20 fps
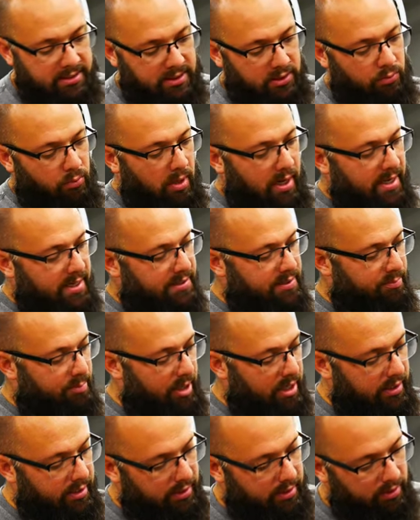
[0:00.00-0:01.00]
this wire is
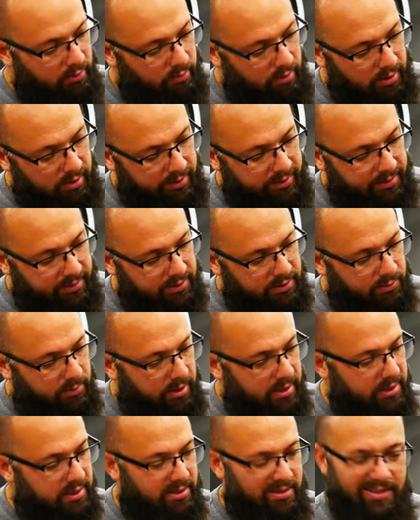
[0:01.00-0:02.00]
bending, you want it this
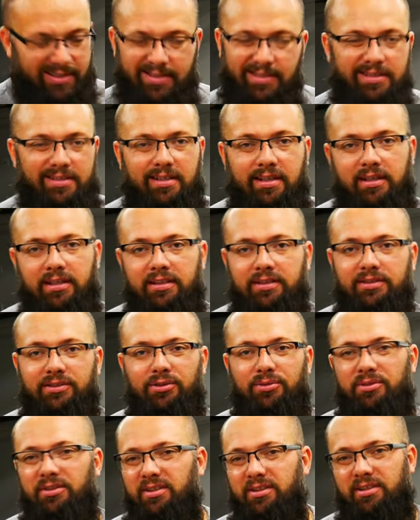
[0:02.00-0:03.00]
way, just so
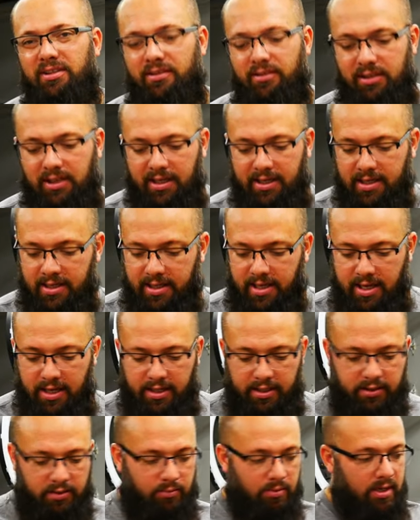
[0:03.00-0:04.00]
it doesn't look like a kink
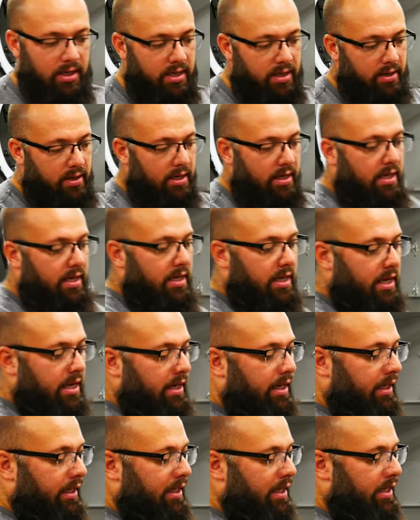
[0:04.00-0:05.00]
in the wire. And
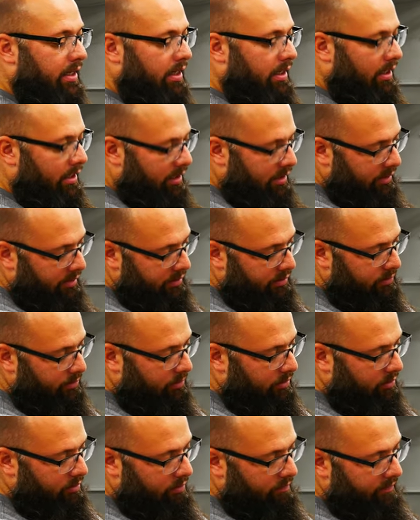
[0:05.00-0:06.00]
again, this
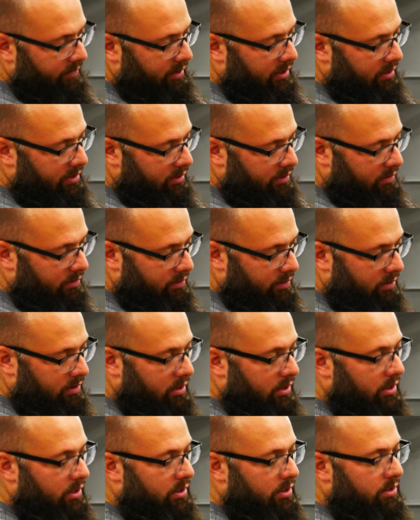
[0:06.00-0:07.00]
one over here.
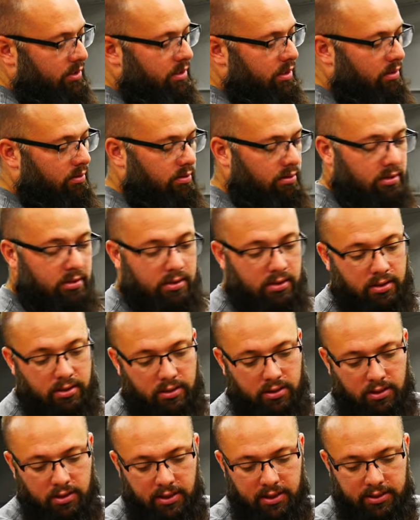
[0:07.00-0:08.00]
So
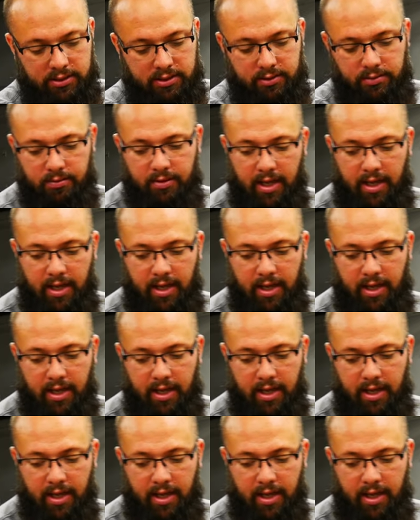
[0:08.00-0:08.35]
let's do